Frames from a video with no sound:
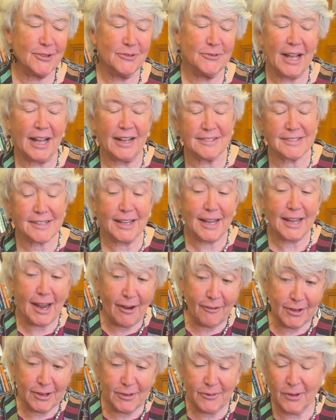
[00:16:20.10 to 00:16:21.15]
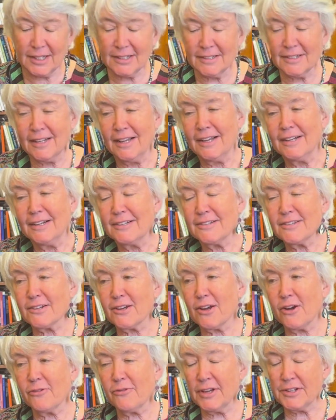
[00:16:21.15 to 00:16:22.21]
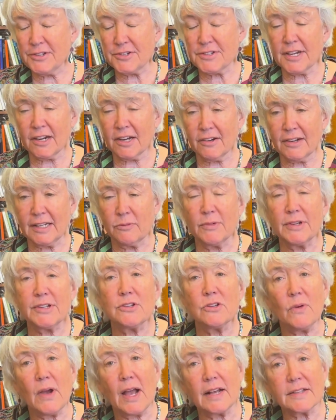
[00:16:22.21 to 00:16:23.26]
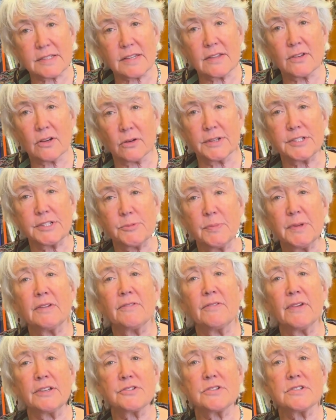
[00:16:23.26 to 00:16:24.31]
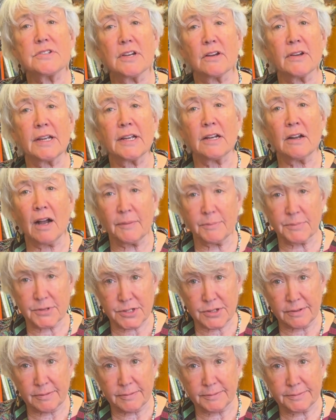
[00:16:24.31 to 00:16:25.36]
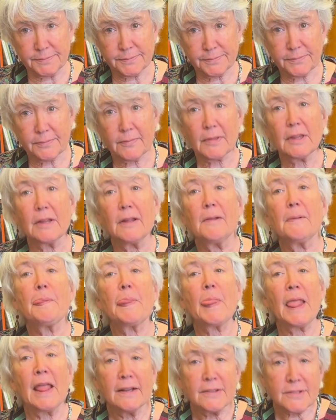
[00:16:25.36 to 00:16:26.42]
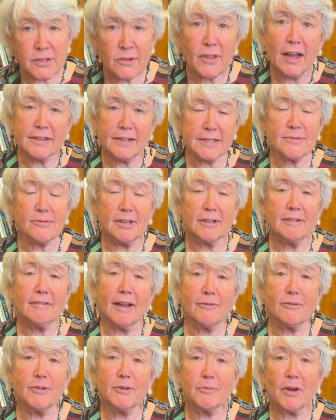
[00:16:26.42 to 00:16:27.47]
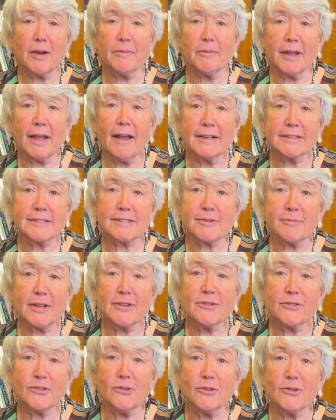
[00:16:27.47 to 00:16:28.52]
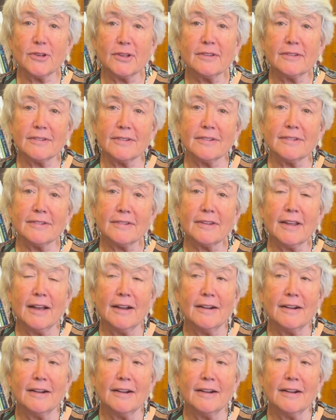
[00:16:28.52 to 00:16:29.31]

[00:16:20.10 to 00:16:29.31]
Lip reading: asking everyone to go vegetarian. We do ask that there always be a vegetarian option. So that's what I would probably ask my students is,